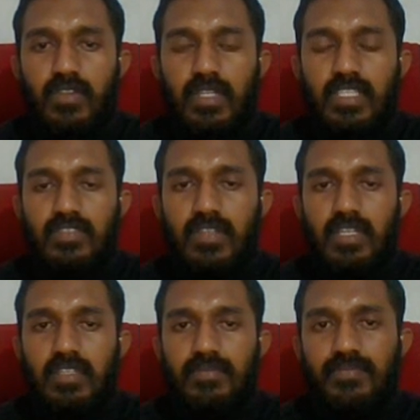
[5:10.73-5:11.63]

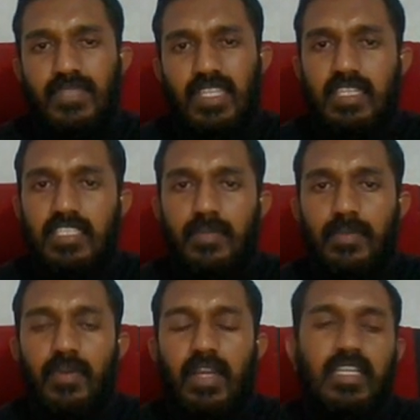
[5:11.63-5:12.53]
H1,
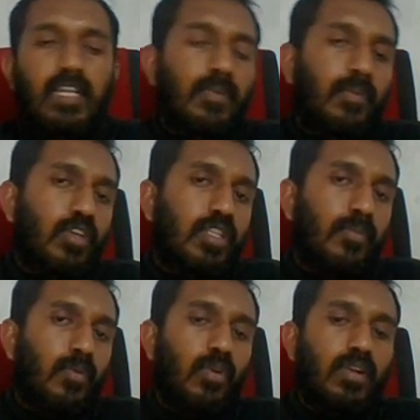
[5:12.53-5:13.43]
simply white can promote the
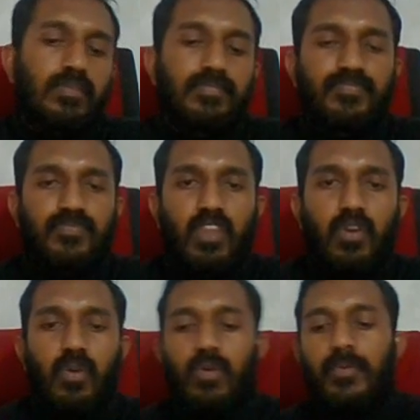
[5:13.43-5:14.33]
pawn
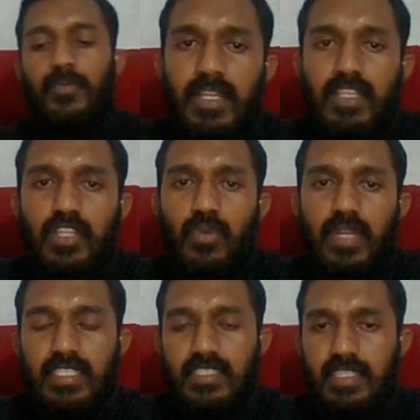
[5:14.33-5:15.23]
or play the Rook
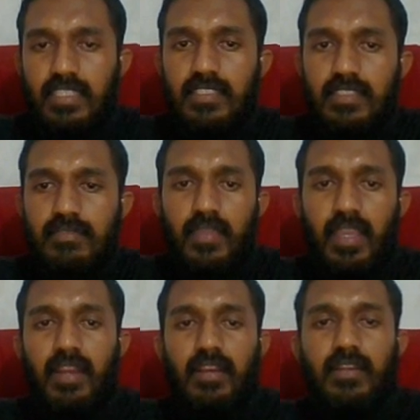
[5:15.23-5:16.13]
H6
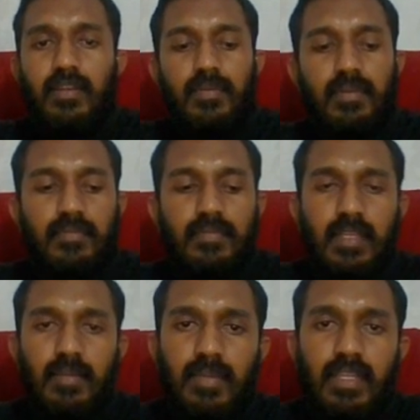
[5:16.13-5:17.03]
and
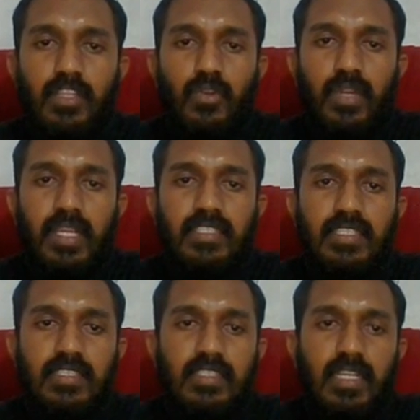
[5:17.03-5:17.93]
play the Rook
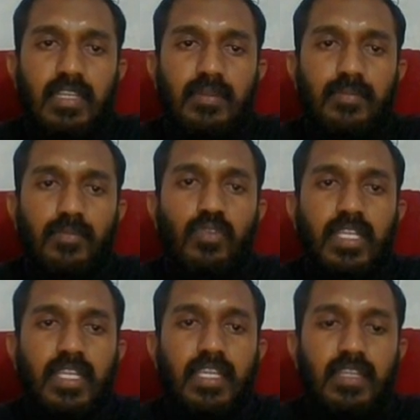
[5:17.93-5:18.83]
H6 and move the
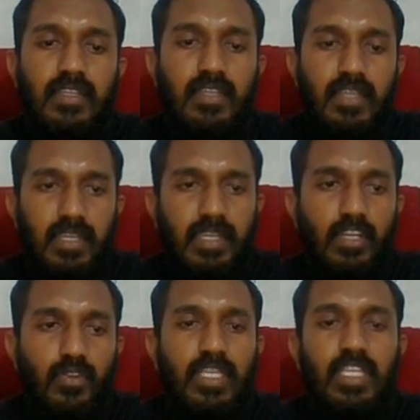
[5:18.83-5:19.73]
king
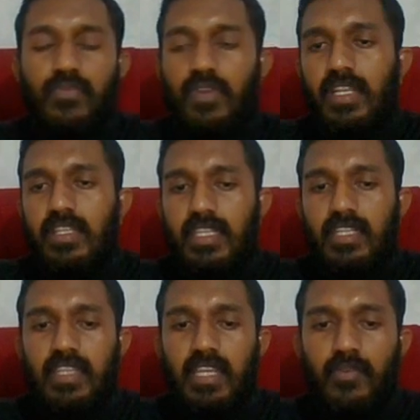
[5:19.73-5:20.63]
into the E file, then
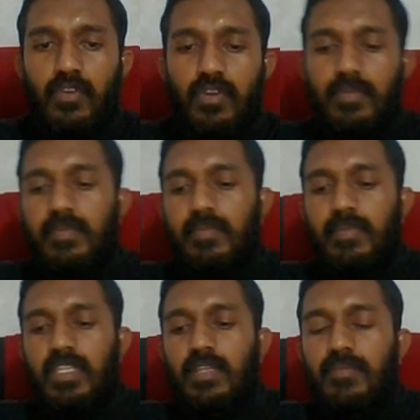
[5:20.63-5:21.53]
black
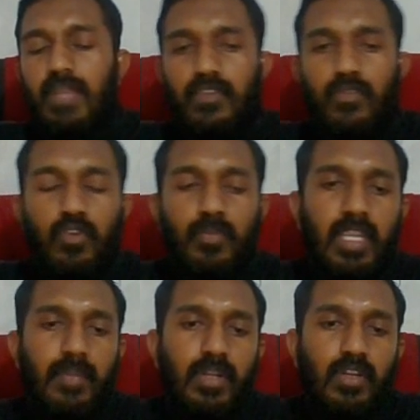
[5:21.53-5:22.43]
won't be
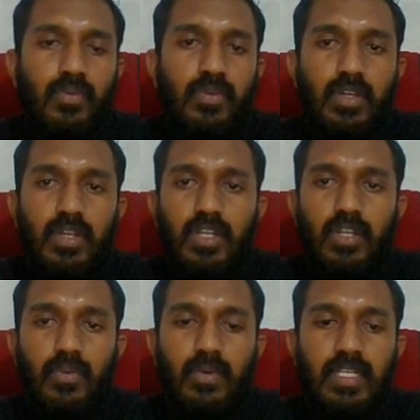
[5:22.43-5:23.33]
able to
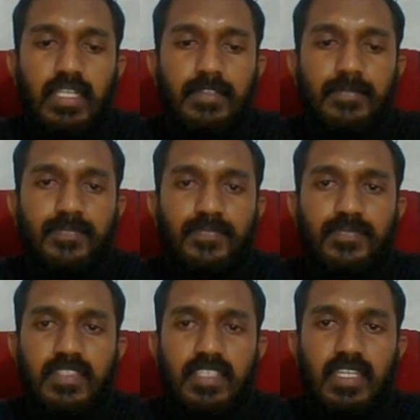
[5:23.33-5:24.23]
do any
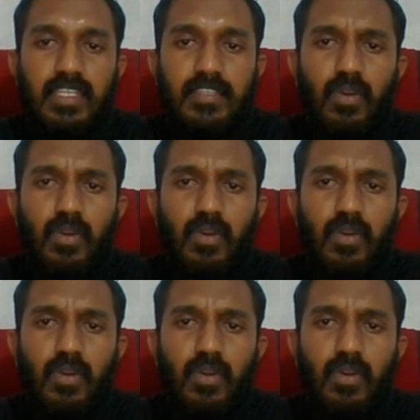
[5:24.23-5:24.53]
check.